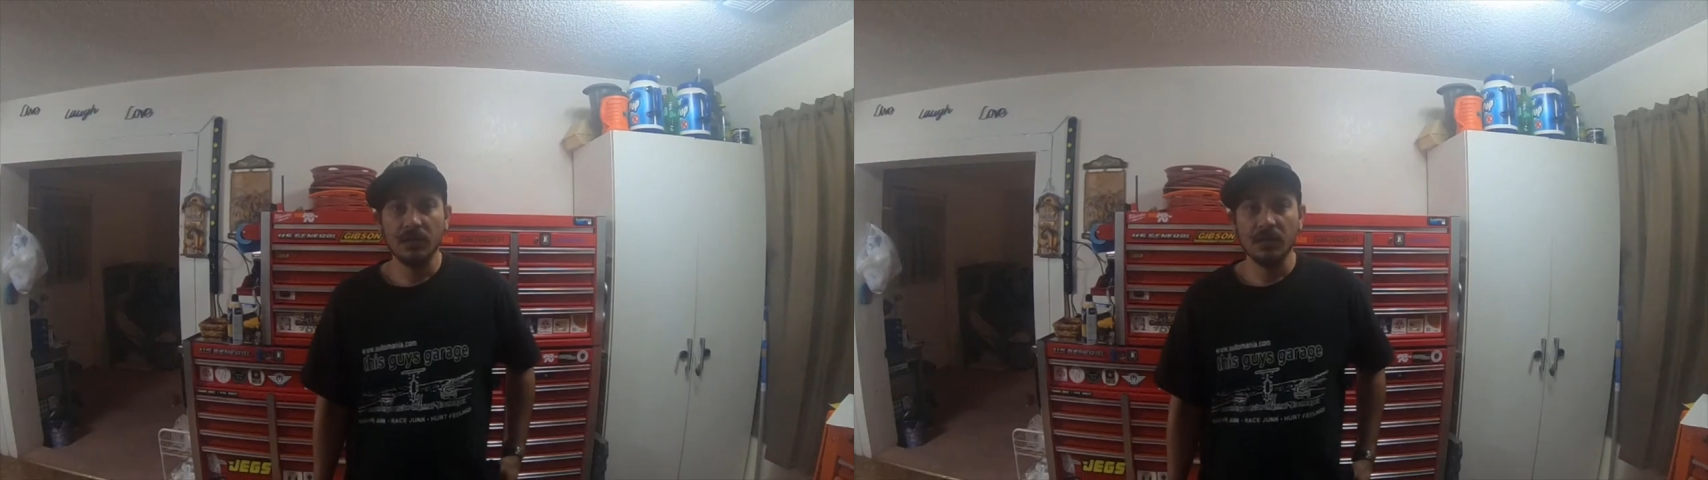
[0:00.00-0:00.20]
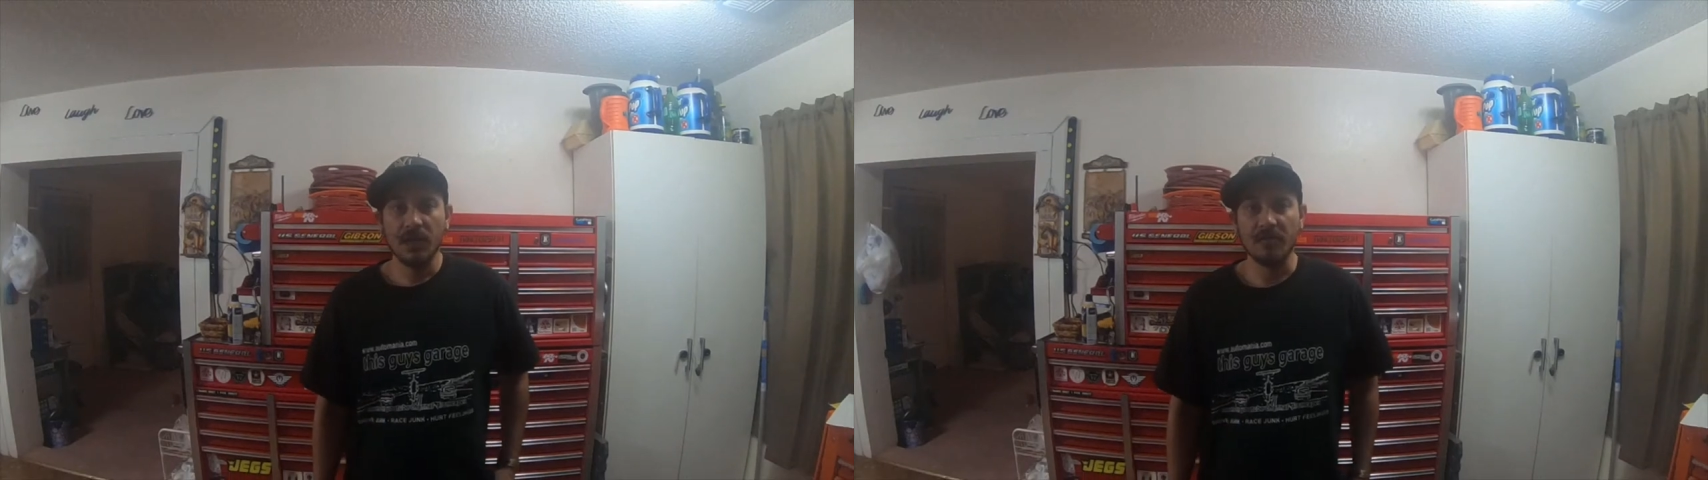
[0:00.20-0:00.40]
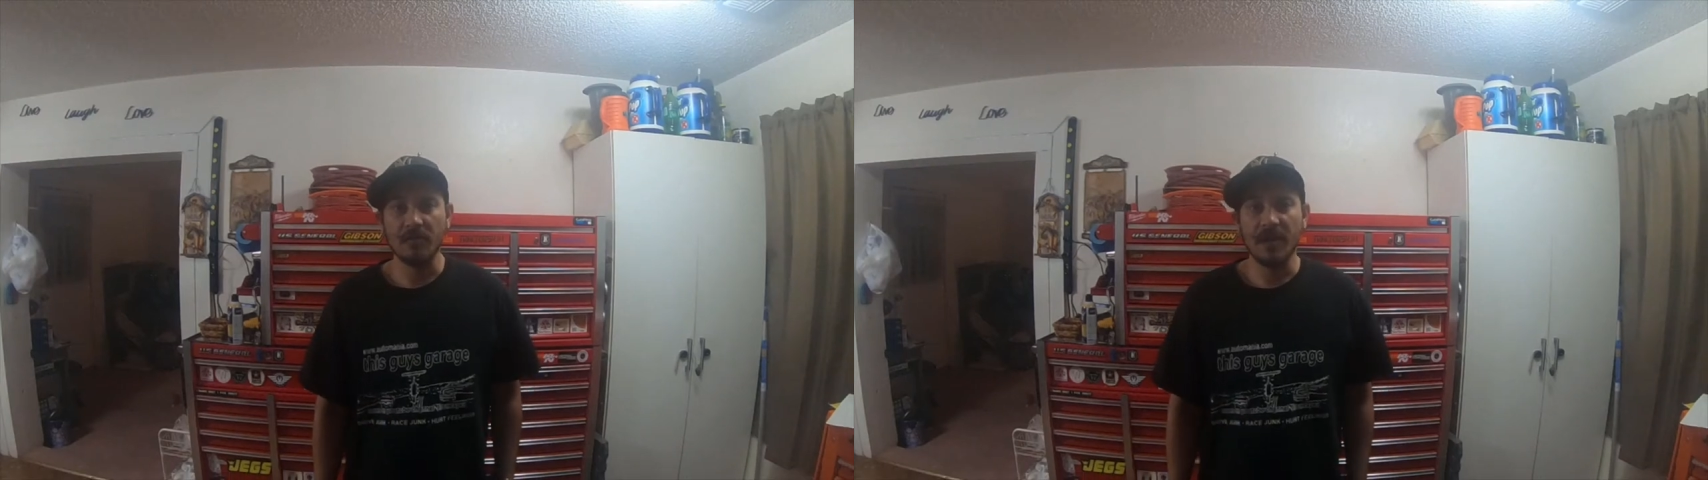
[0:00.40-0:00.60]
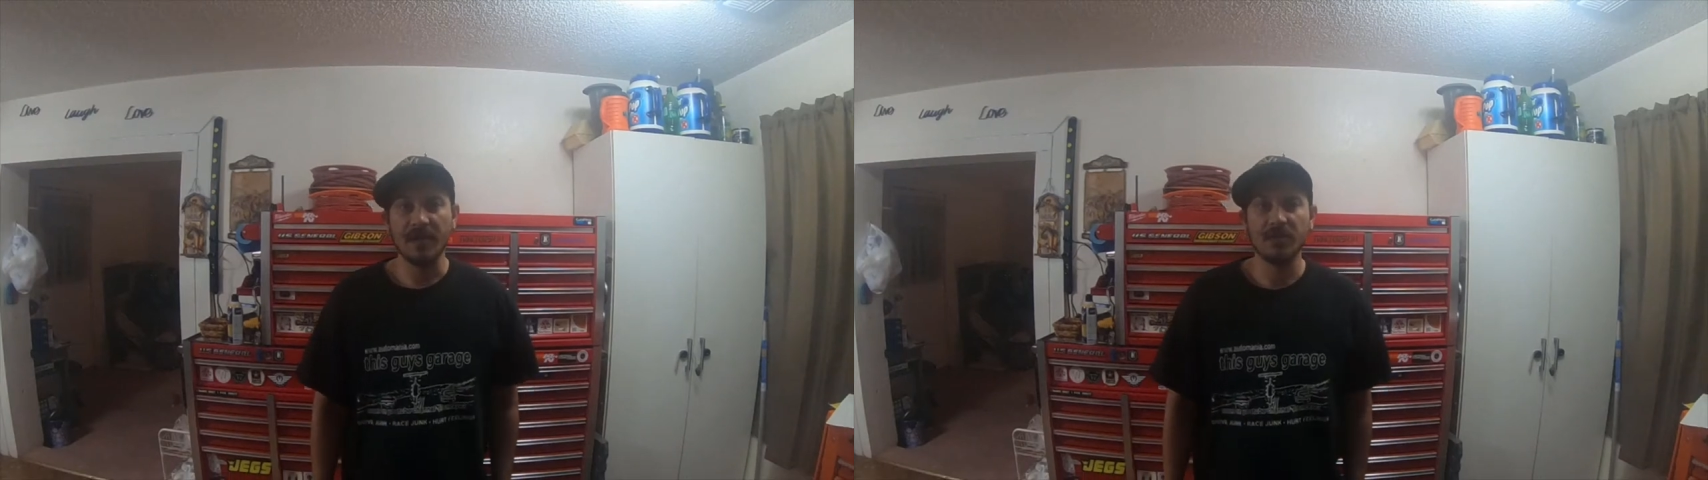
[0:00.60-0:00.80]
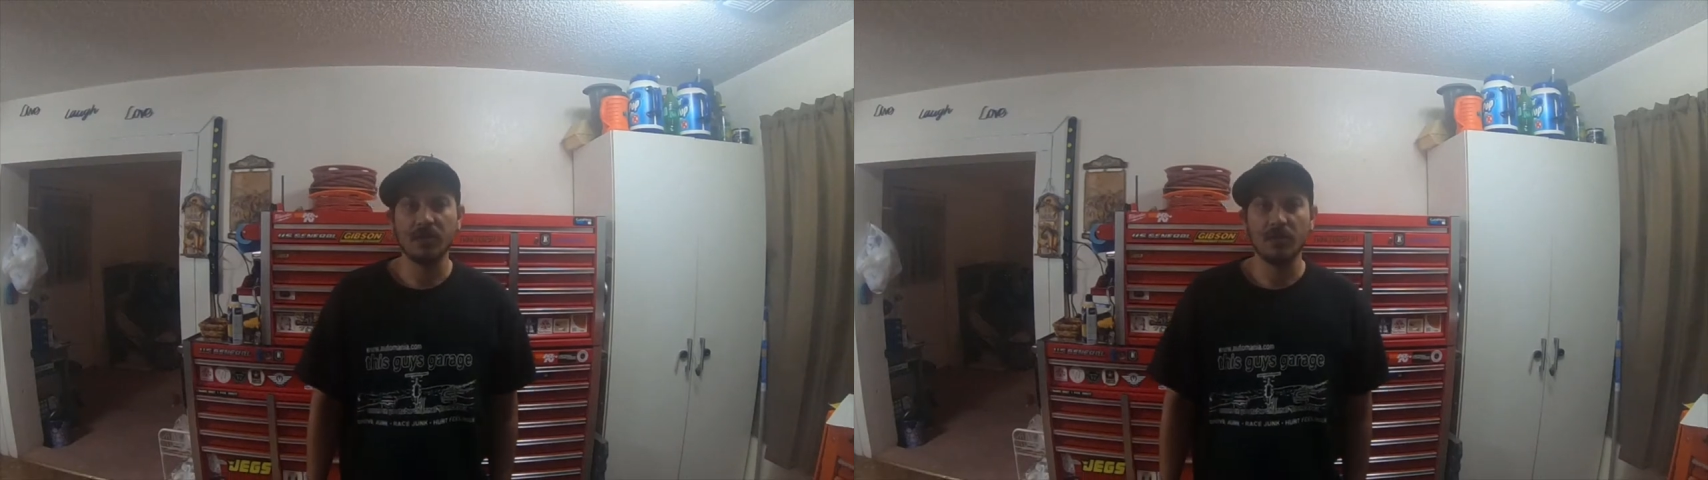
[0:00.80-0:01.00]
Everybody,
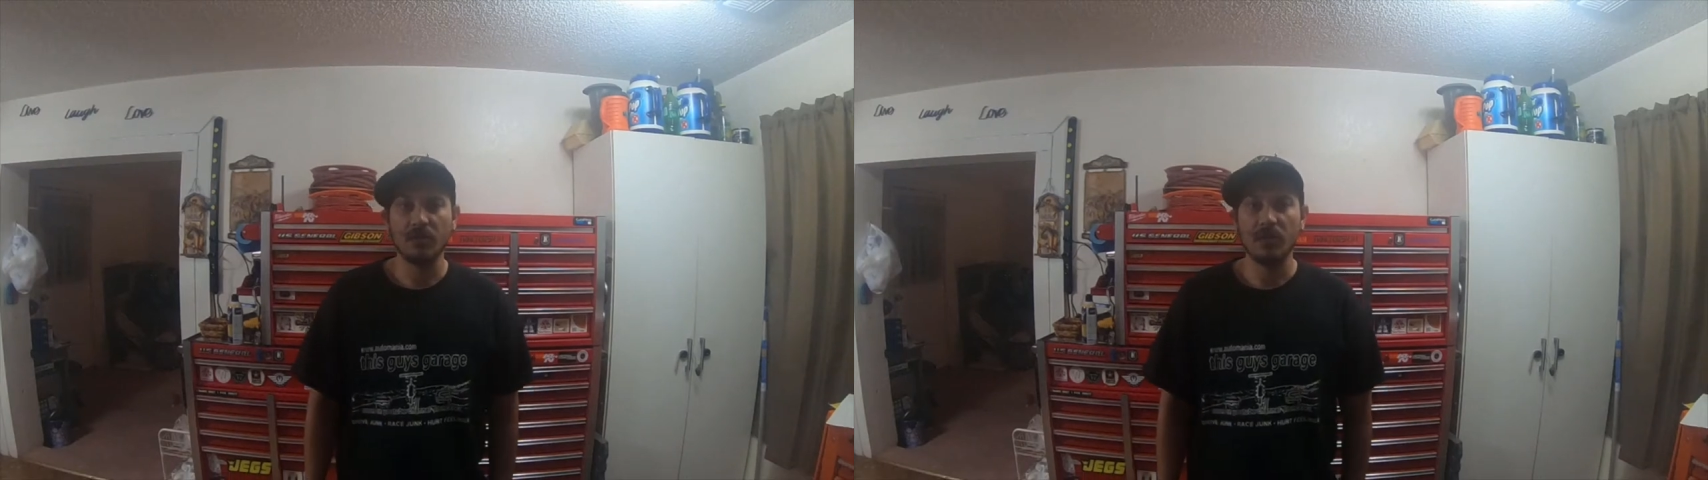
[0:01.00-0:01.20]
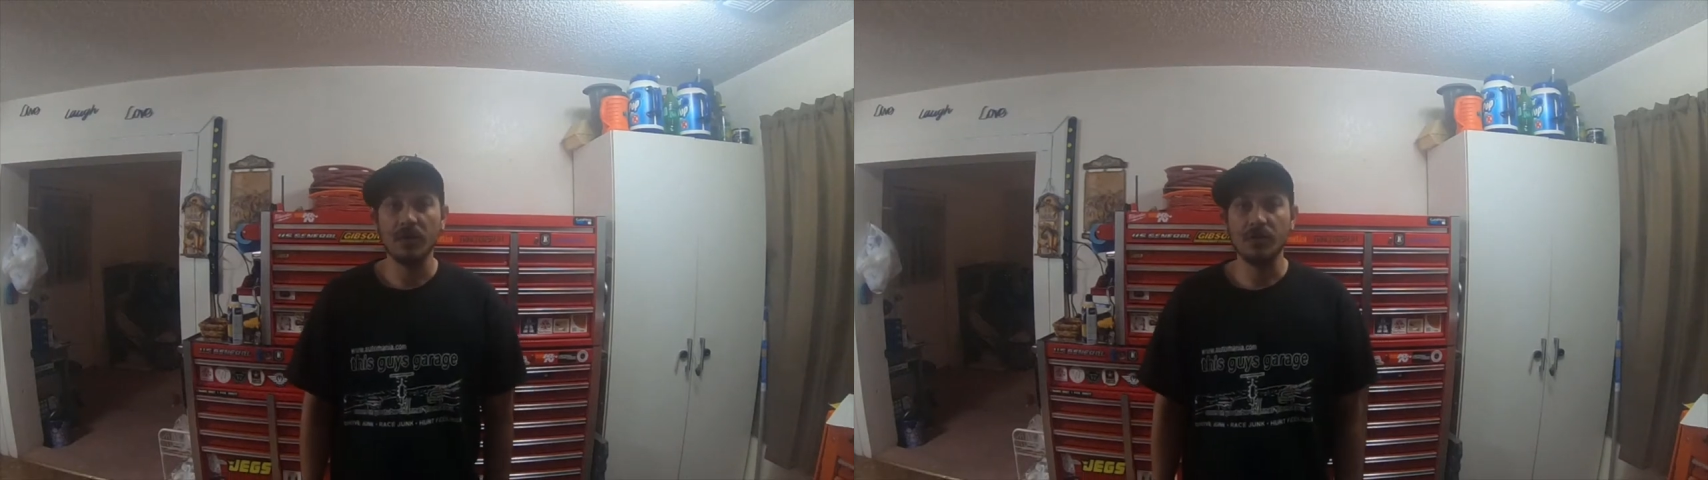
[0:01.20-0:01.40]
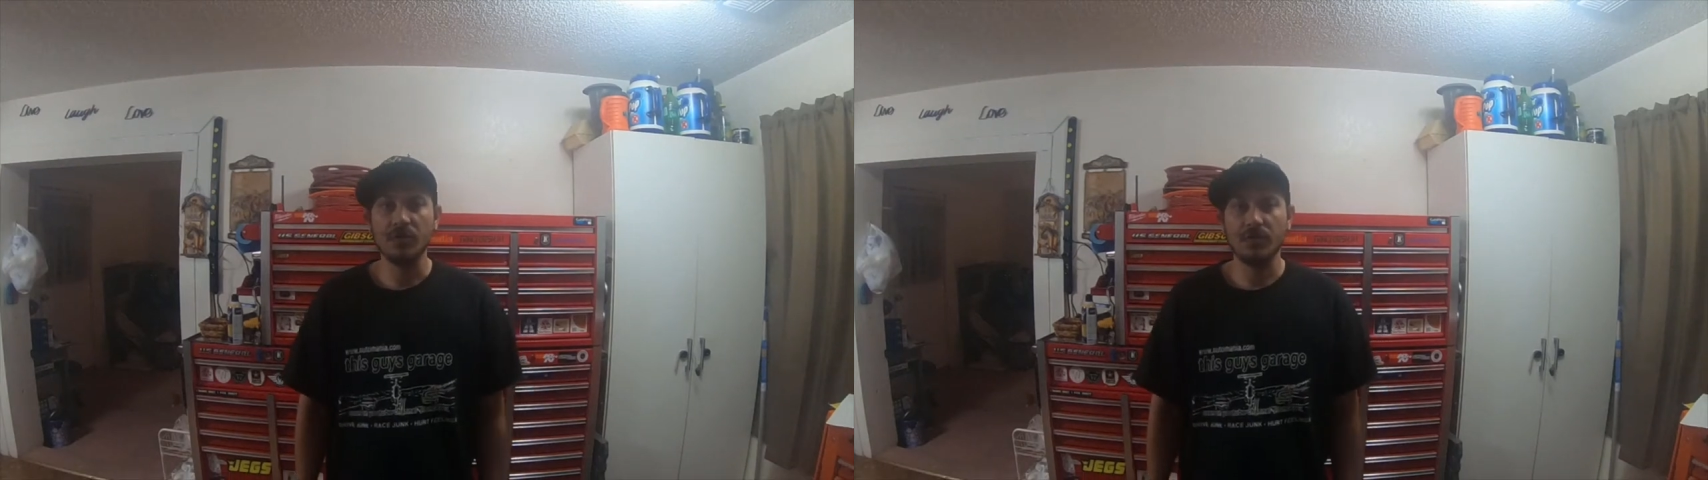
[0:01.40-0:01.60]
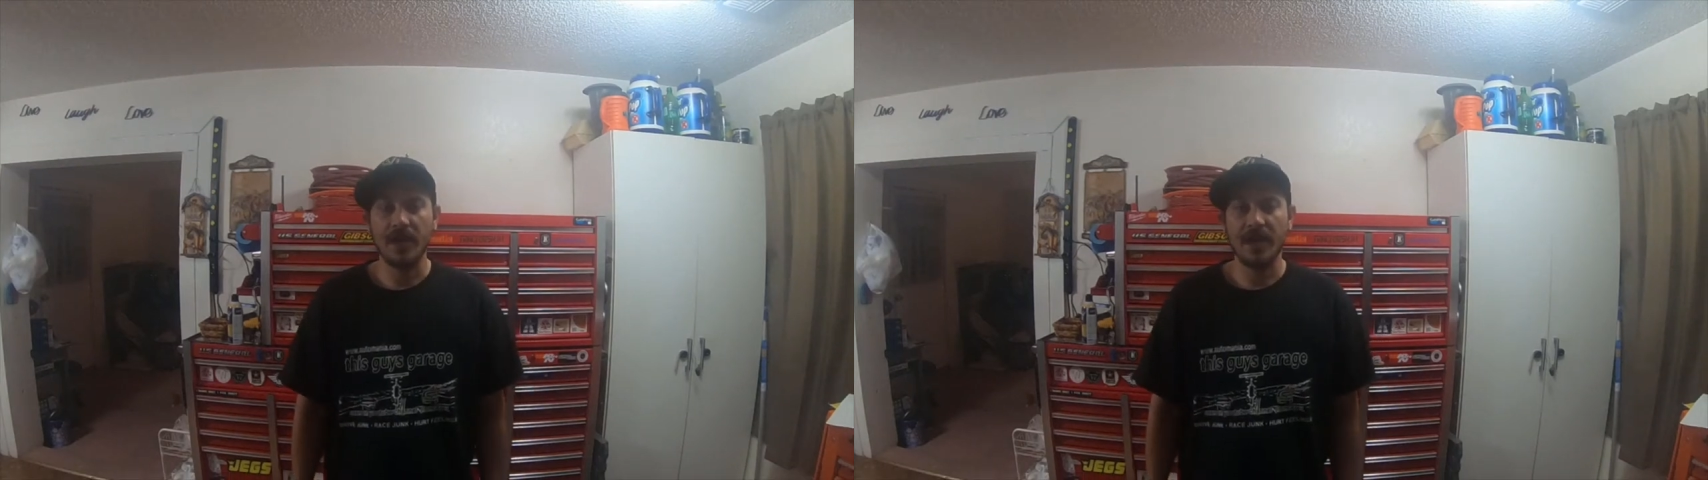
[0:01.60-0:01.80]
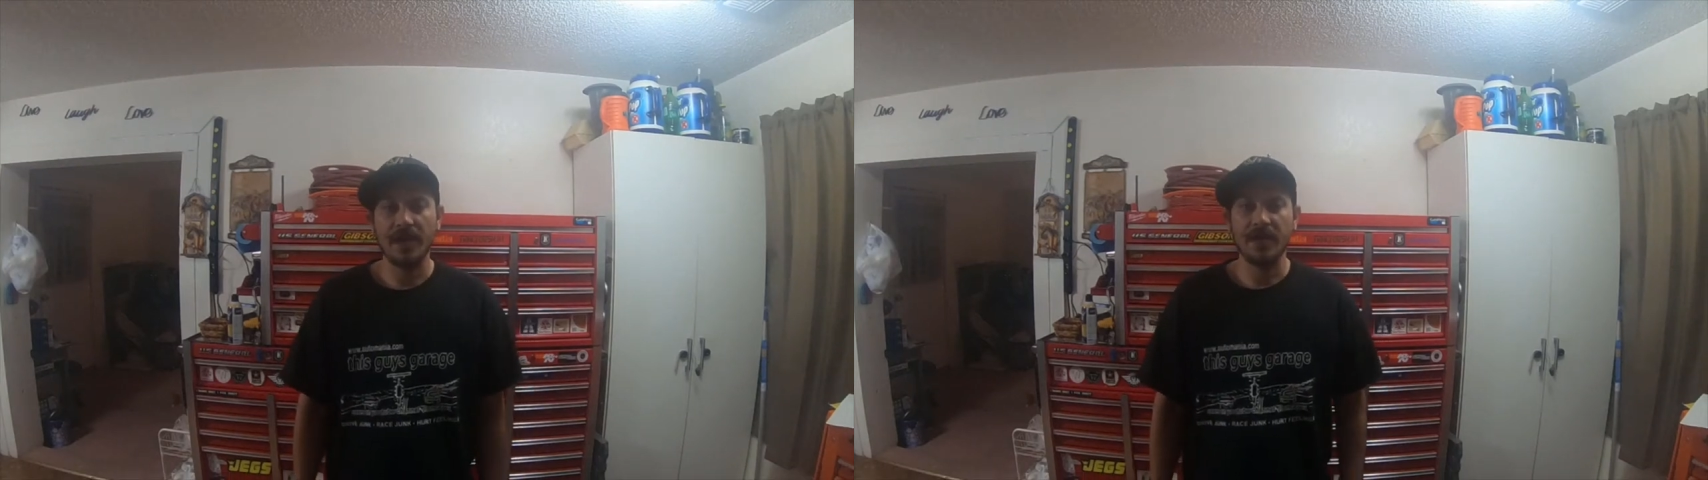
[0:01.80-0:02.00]
so we're going to do
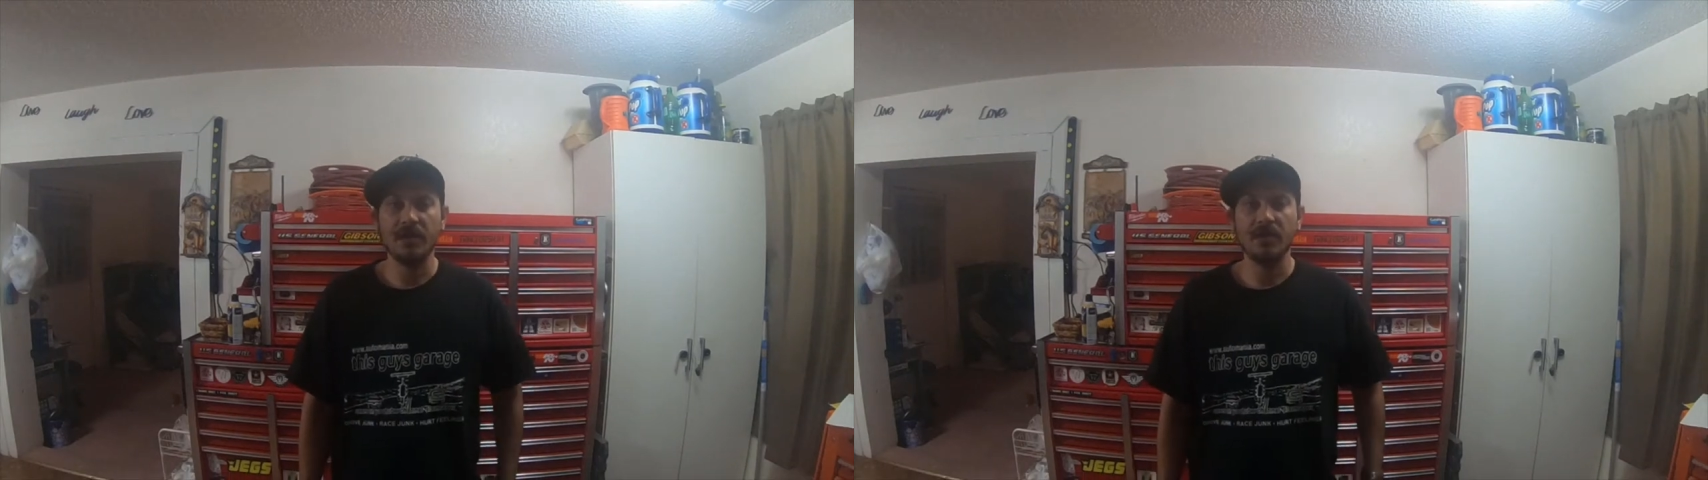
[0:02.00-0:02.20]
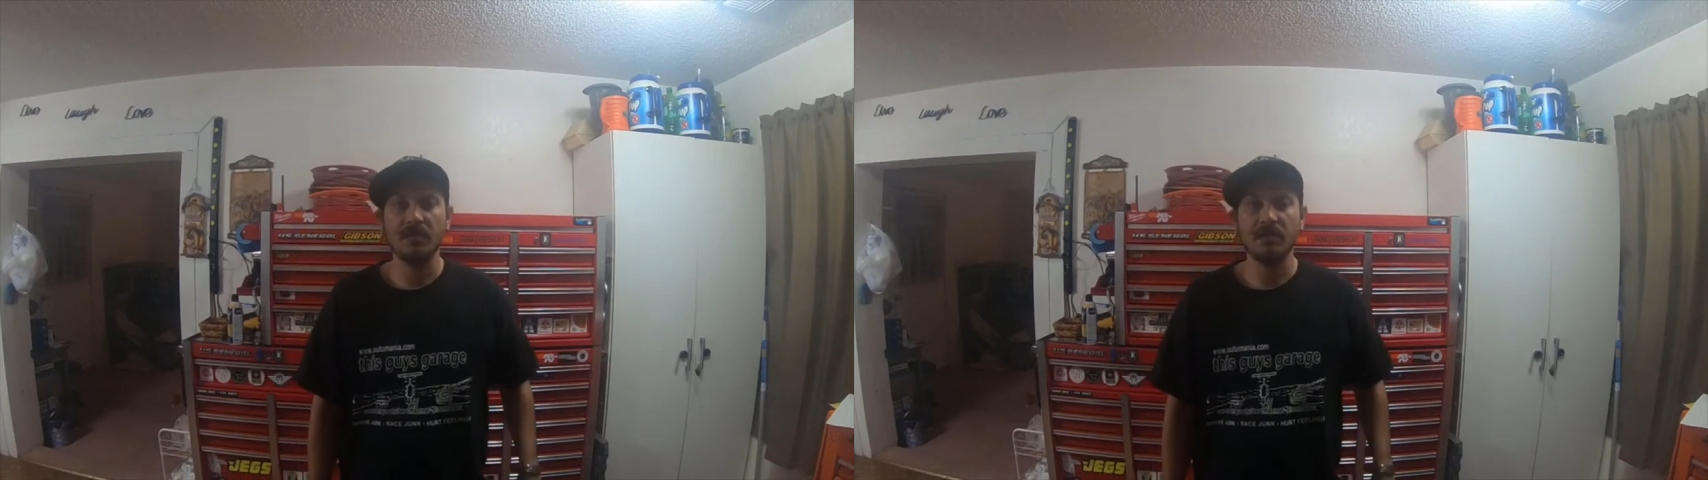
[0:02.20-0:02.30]
a